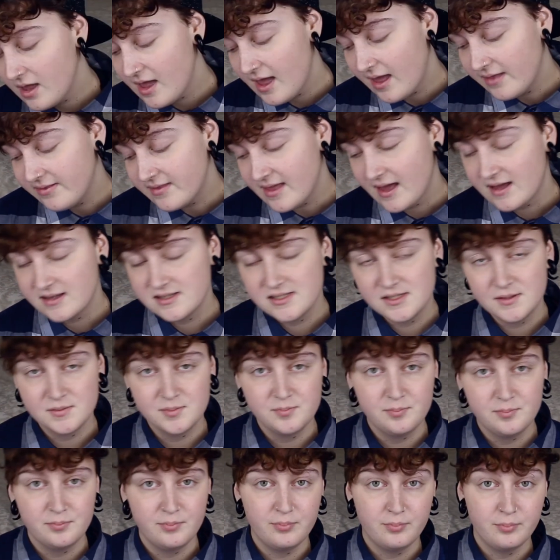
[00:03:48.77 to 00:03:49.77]
And that's
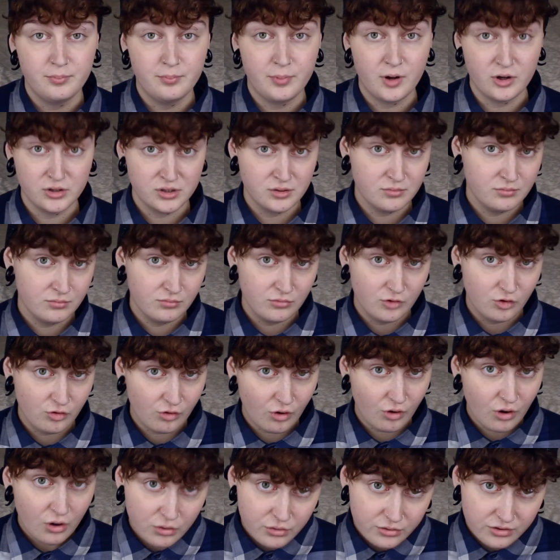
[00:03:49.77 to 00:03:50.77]
bottom
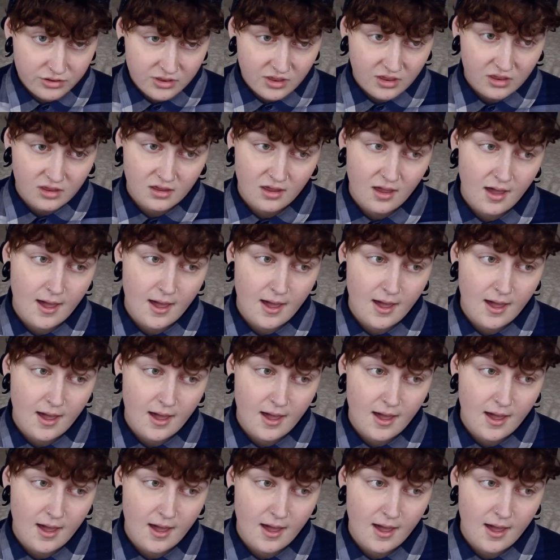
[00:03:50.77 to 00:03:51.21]
growth.